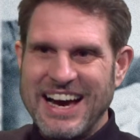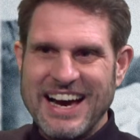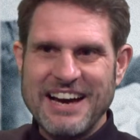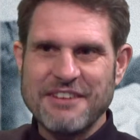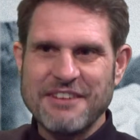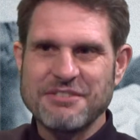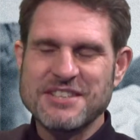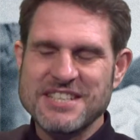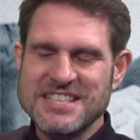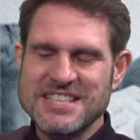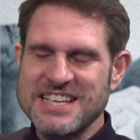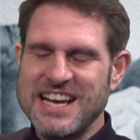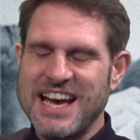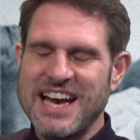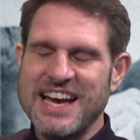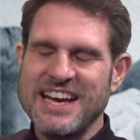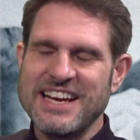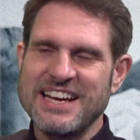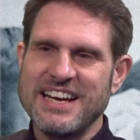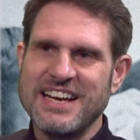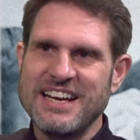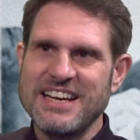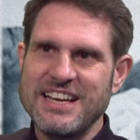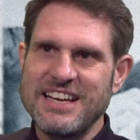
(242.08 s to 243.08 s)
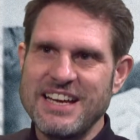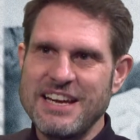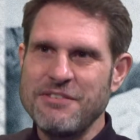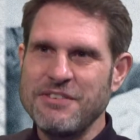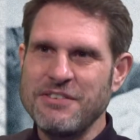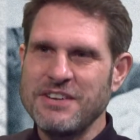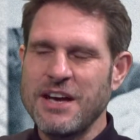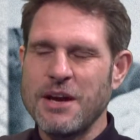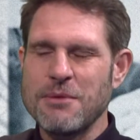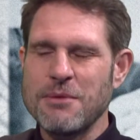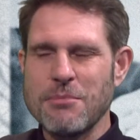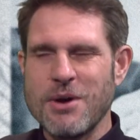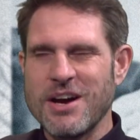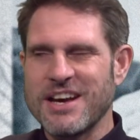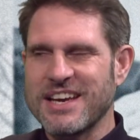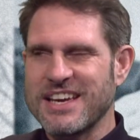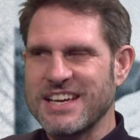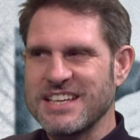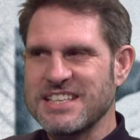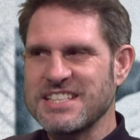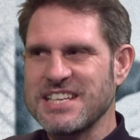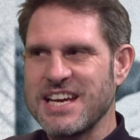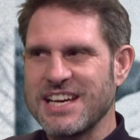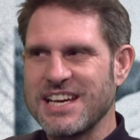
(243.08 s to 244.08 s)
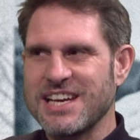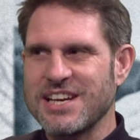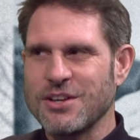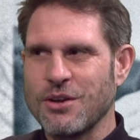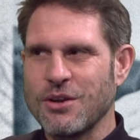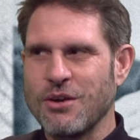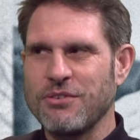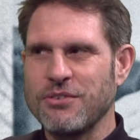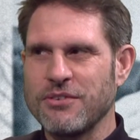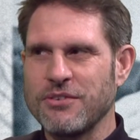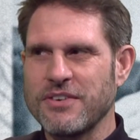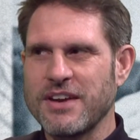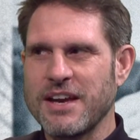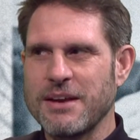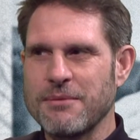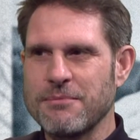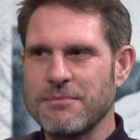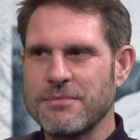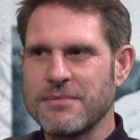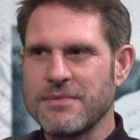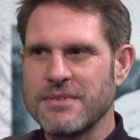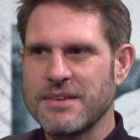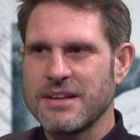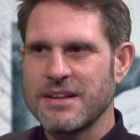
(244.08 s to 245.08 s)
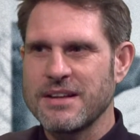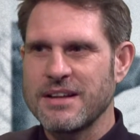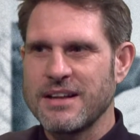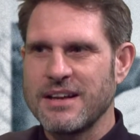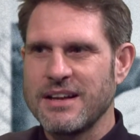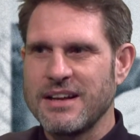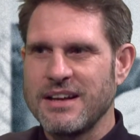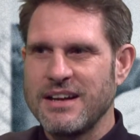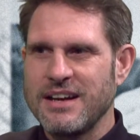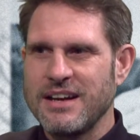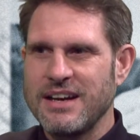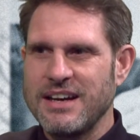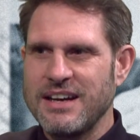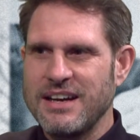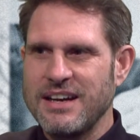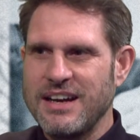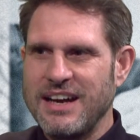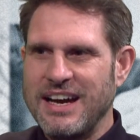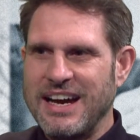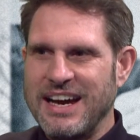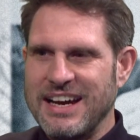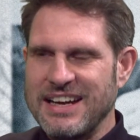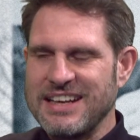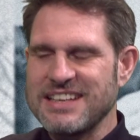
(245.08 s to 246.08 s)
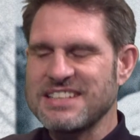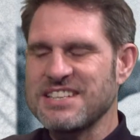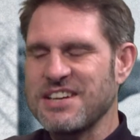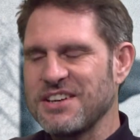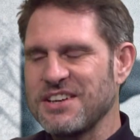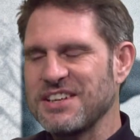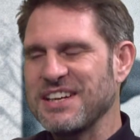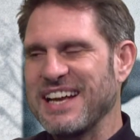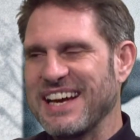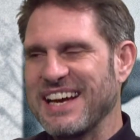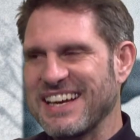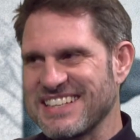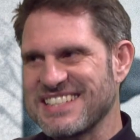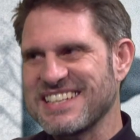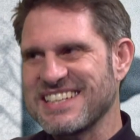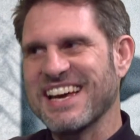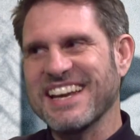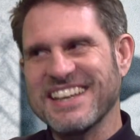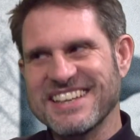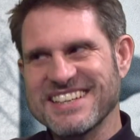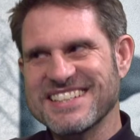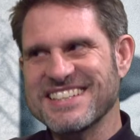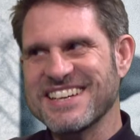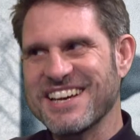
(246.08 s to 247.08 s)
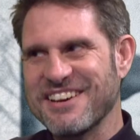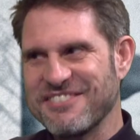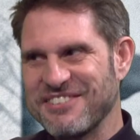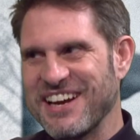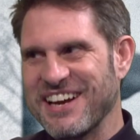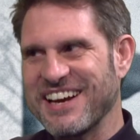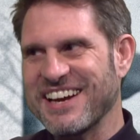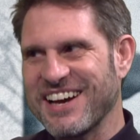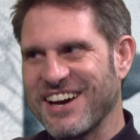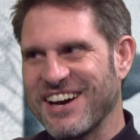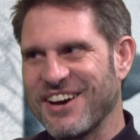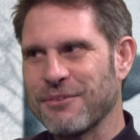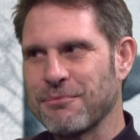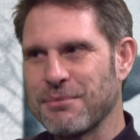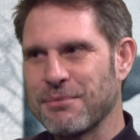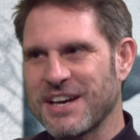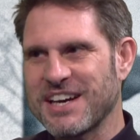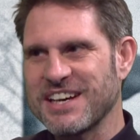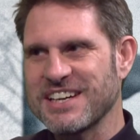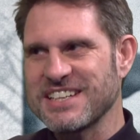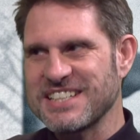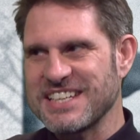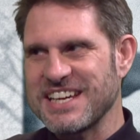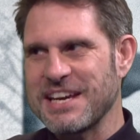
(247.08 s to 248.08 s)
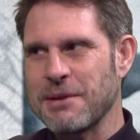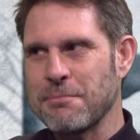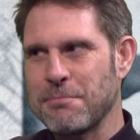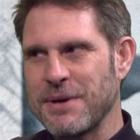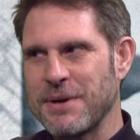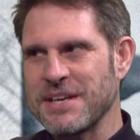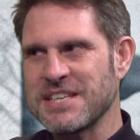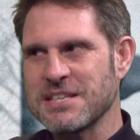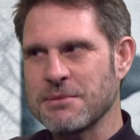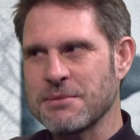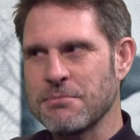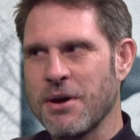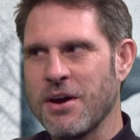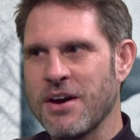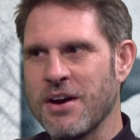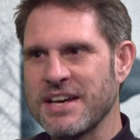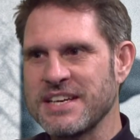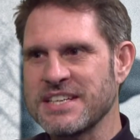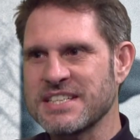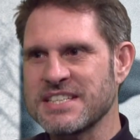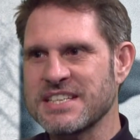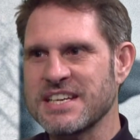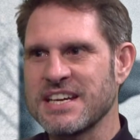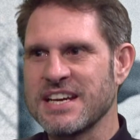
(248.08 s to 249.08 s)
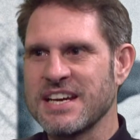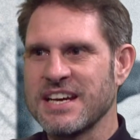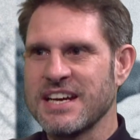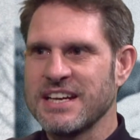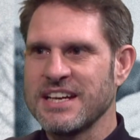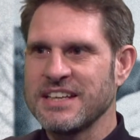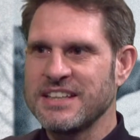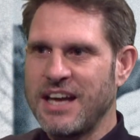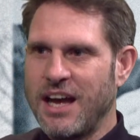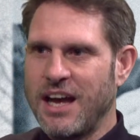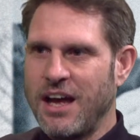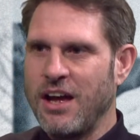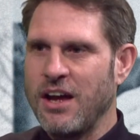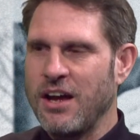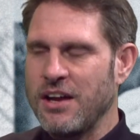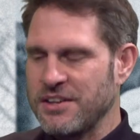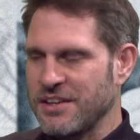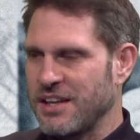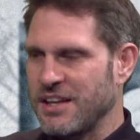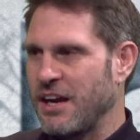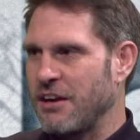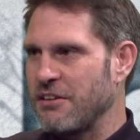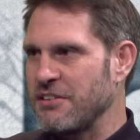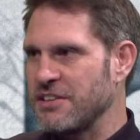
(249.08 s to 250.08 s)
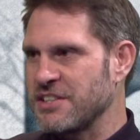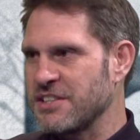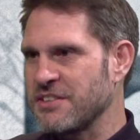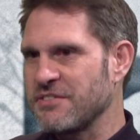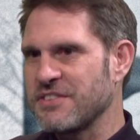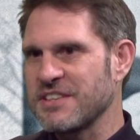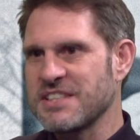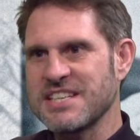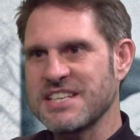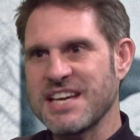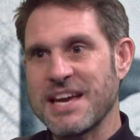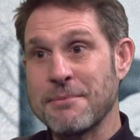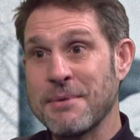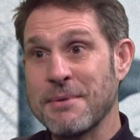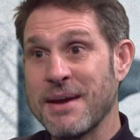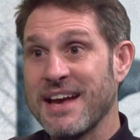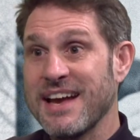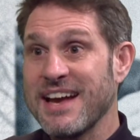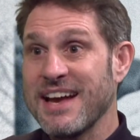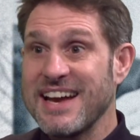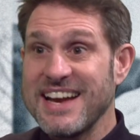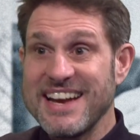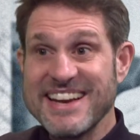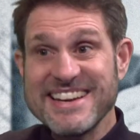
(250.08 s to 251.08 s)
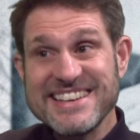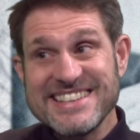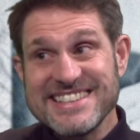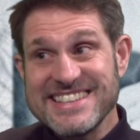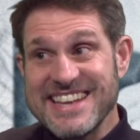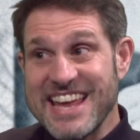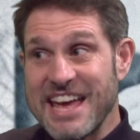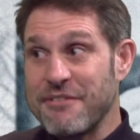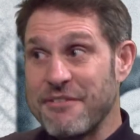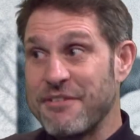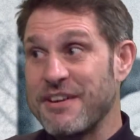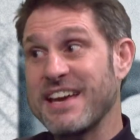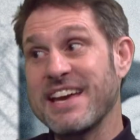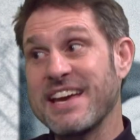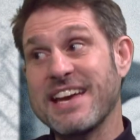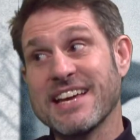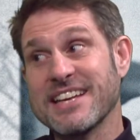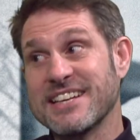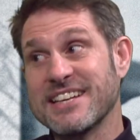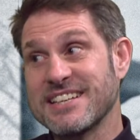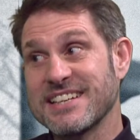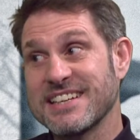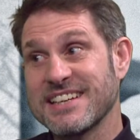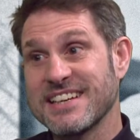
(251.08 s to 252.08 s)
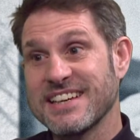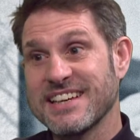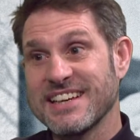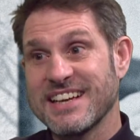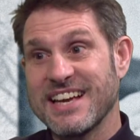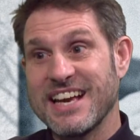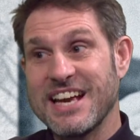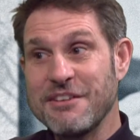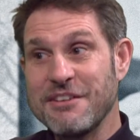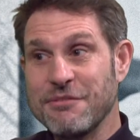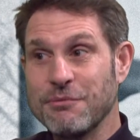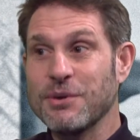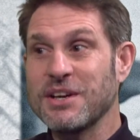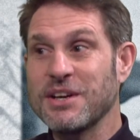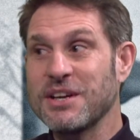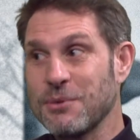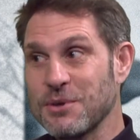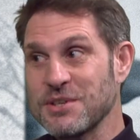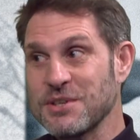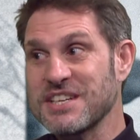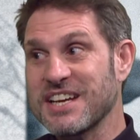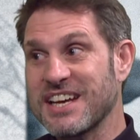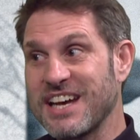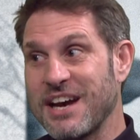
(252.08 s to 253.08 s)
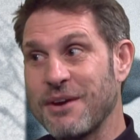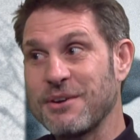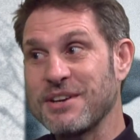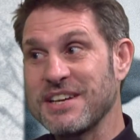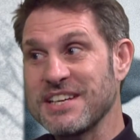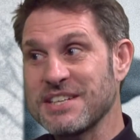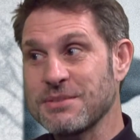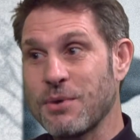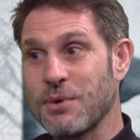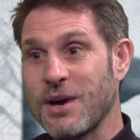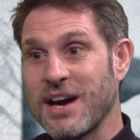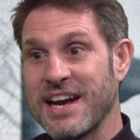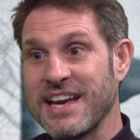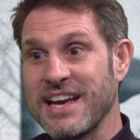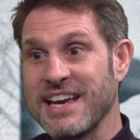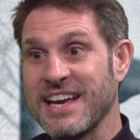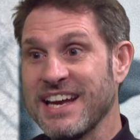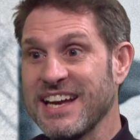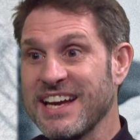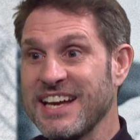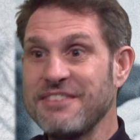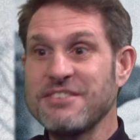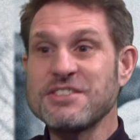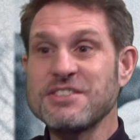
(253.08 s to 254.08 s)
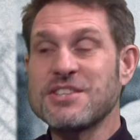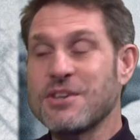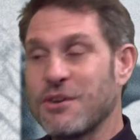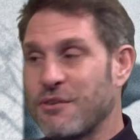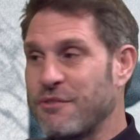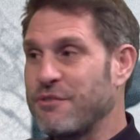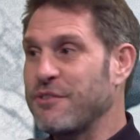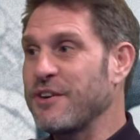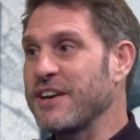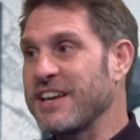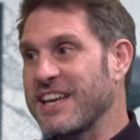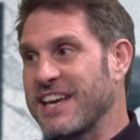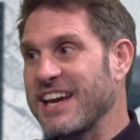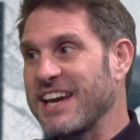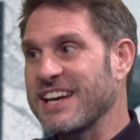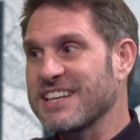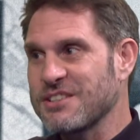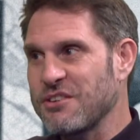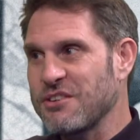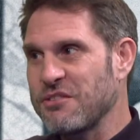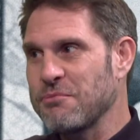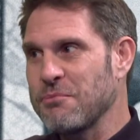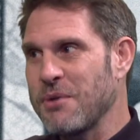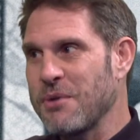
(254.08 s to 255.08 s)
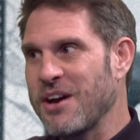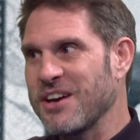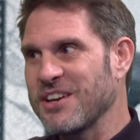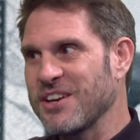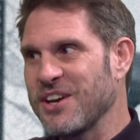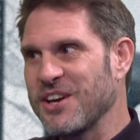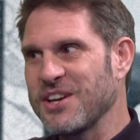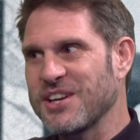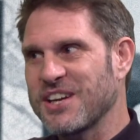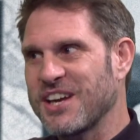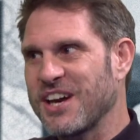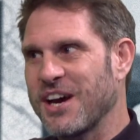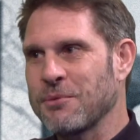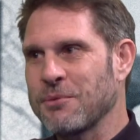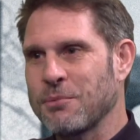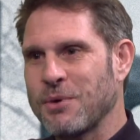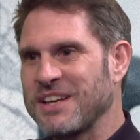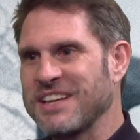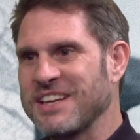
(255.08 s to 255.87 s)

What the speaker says: have to say, even though it might get taken off of him, Alexander Lacazette deserved that goal because he epitomised the heart and courage of the team. He never hid, even when it wasn't going his way. Even took free kicks off Martin Ødegaard